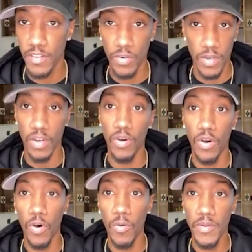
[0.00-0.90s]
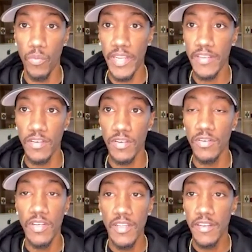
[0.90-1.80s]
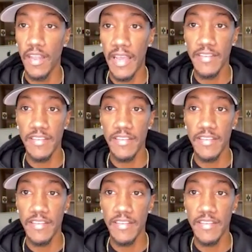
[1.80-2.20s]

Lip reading: They don't want to go home and wait till 9,